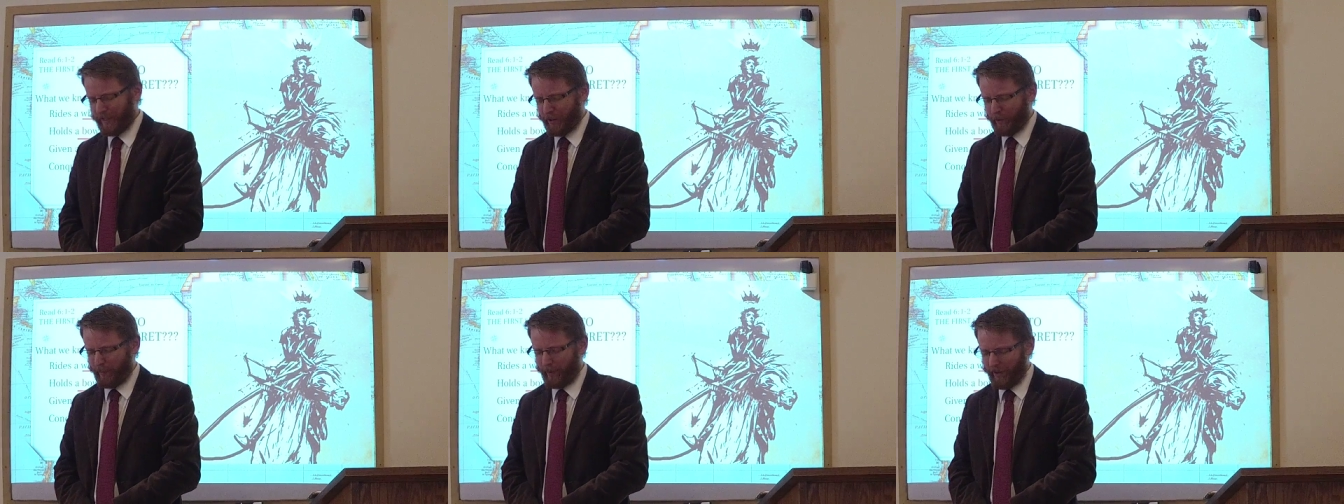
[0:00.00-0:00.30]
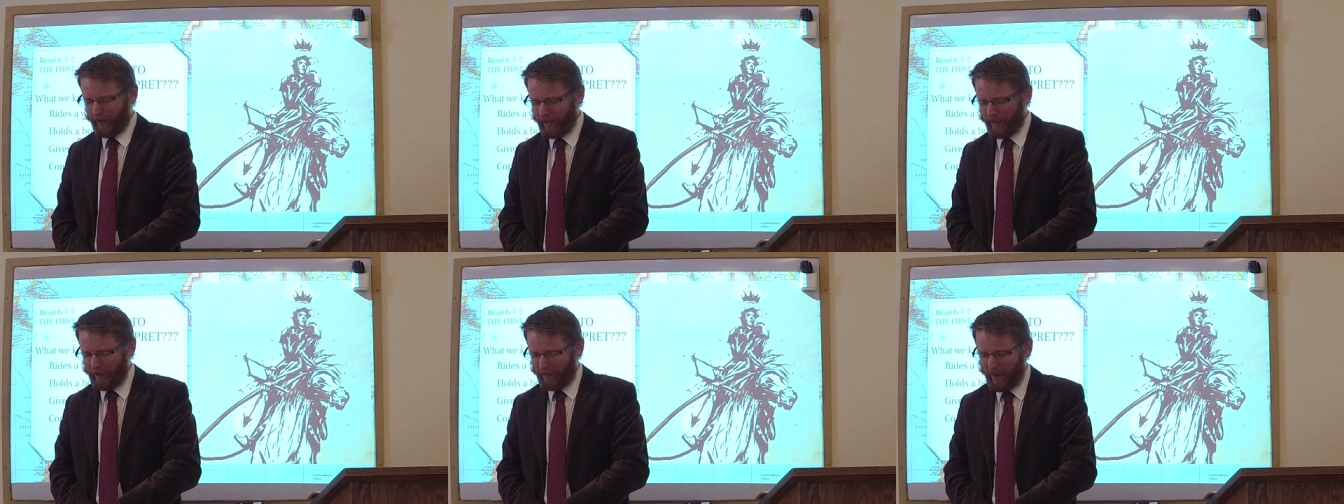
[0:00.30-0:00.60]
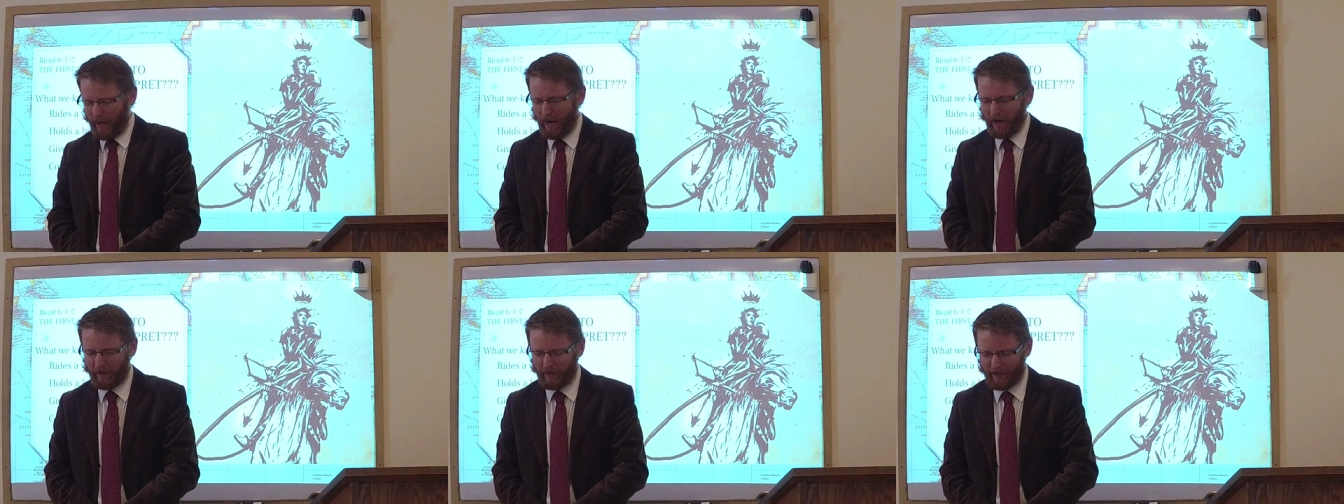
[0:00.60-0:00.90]
Spirit
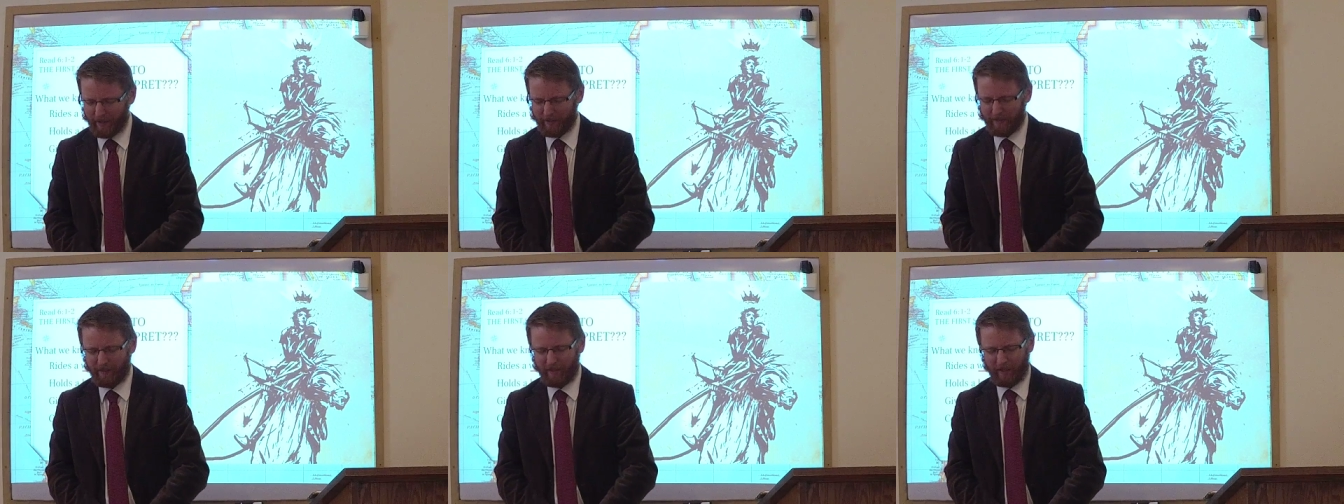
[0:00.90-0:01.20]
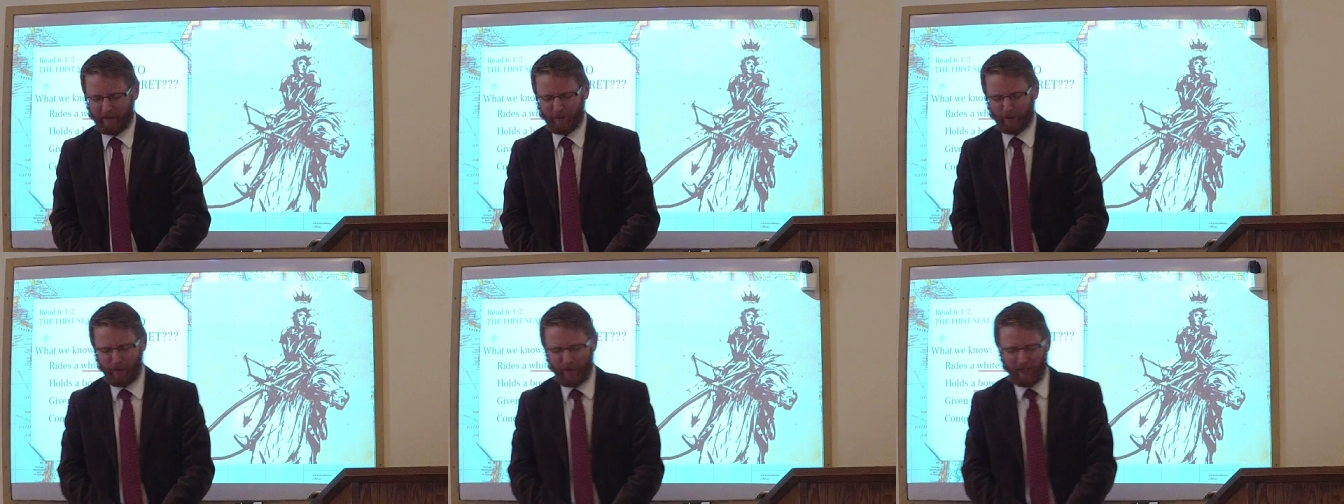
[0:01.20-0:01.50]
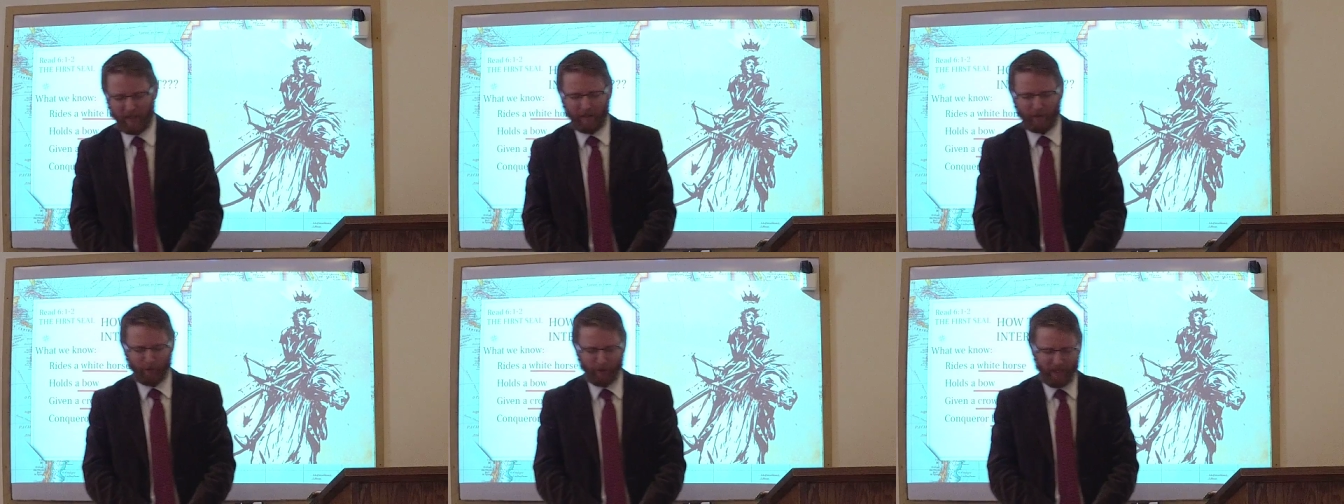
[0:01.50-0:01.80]
upon us as
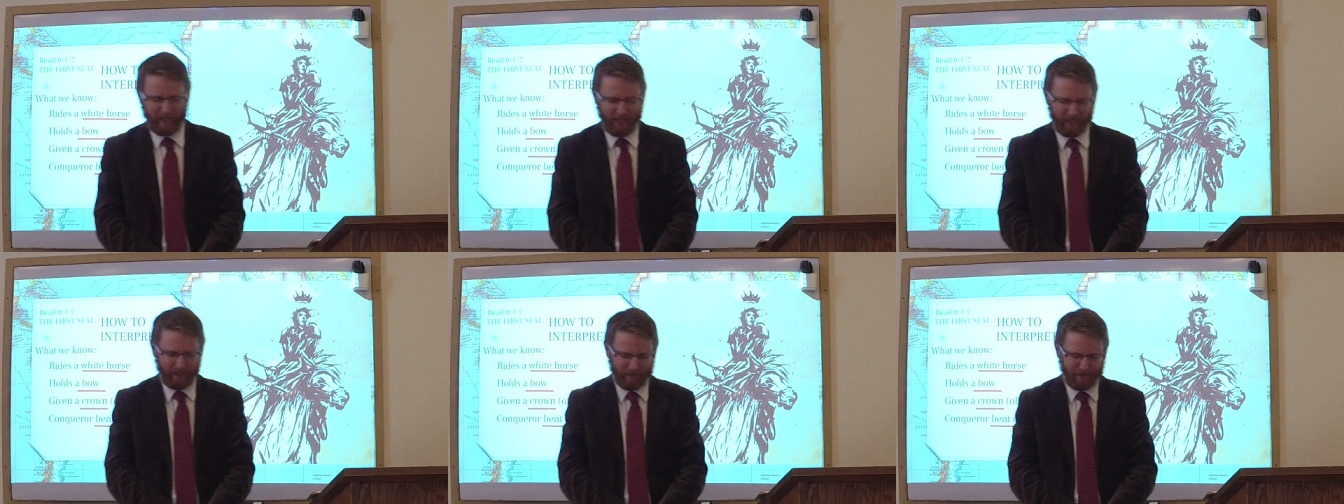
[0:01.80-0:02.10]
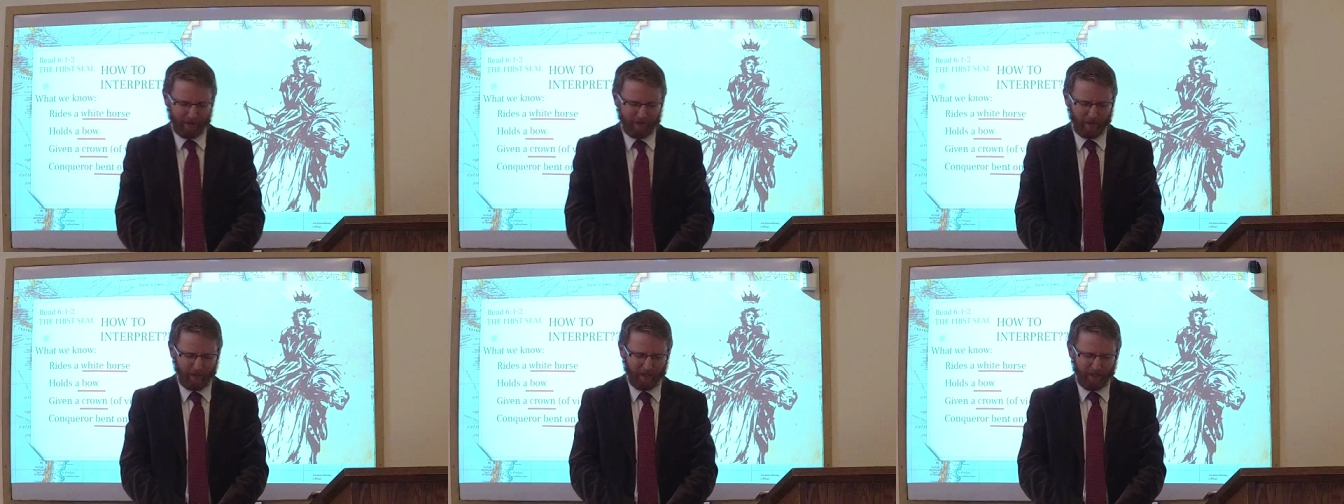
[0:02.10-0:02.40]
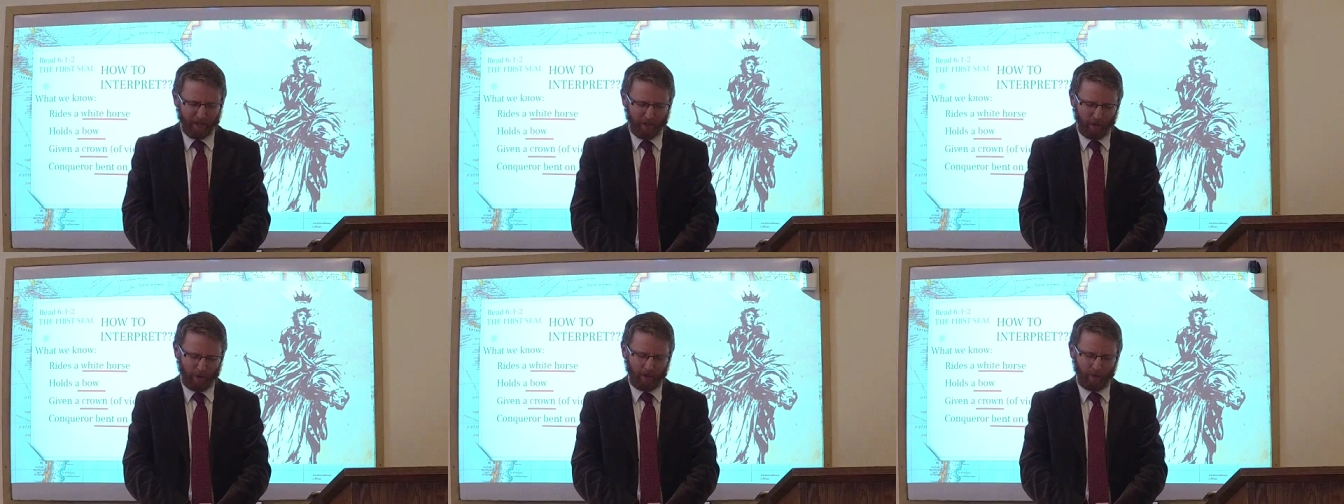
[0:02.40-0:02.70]
we read and study
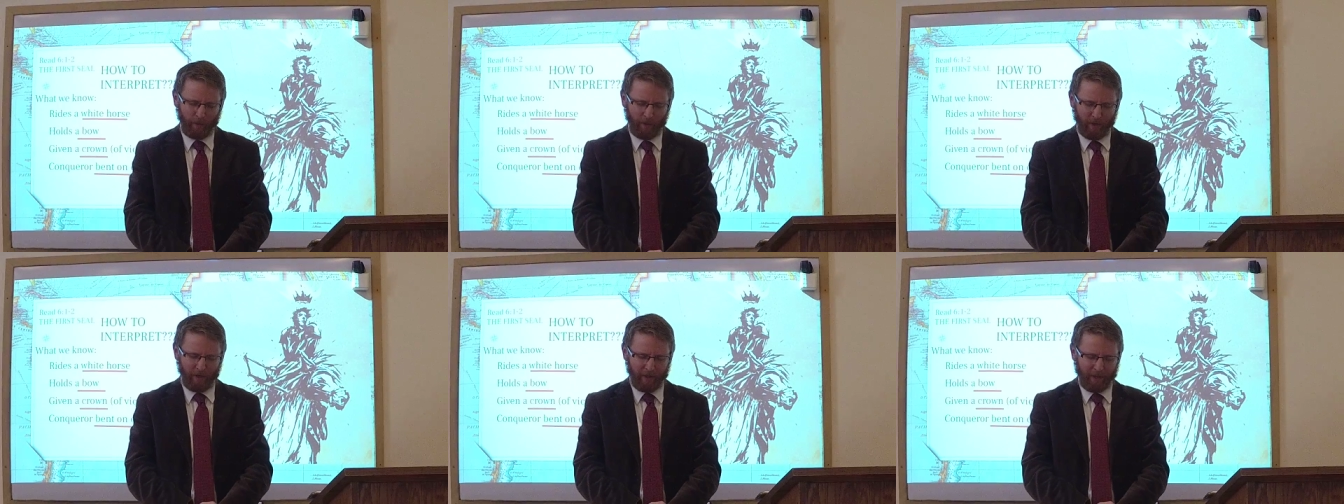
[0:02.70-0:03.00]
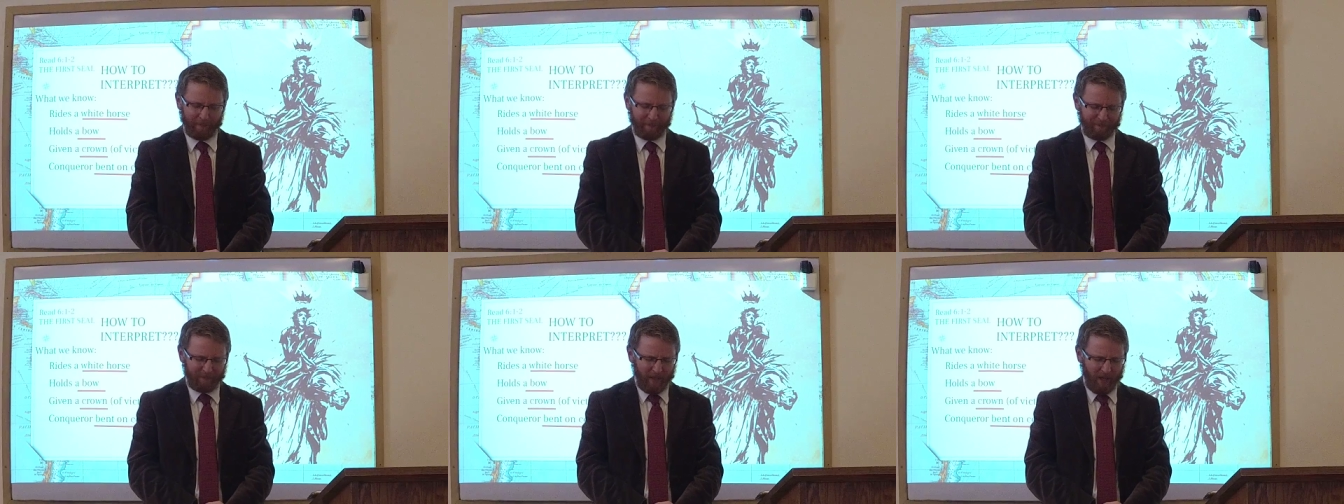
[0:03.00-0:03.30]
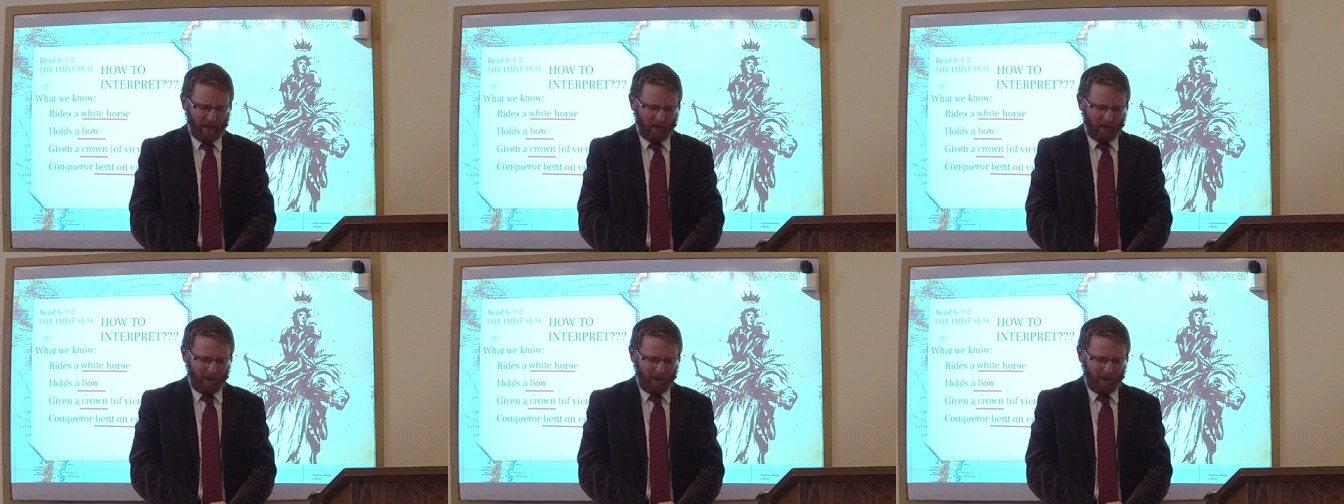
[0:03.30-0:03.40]
your word.